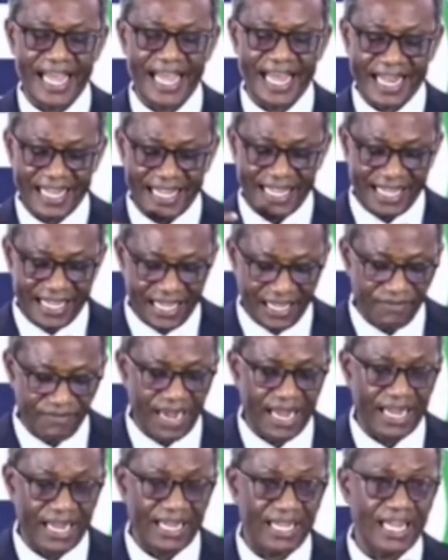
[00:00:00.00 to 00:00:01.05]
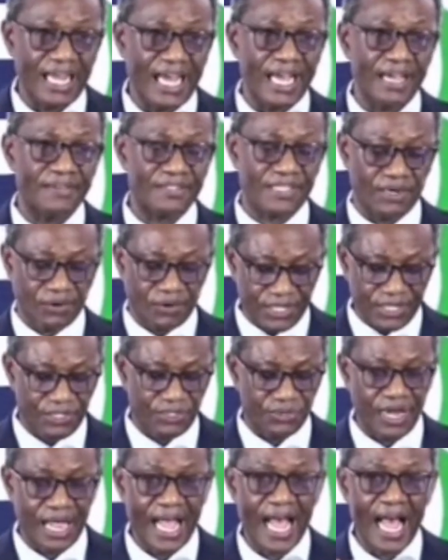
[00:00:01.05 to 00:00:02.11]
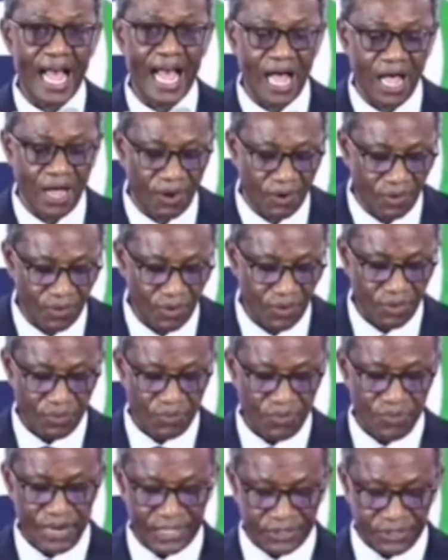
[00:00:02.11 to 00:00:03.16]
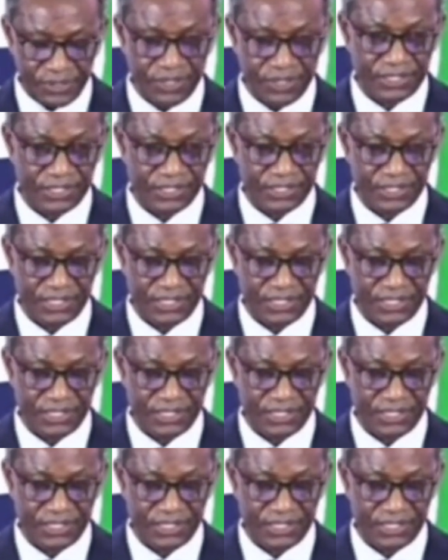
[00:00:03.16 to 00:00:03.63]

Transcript: and live our lives according to how we were taught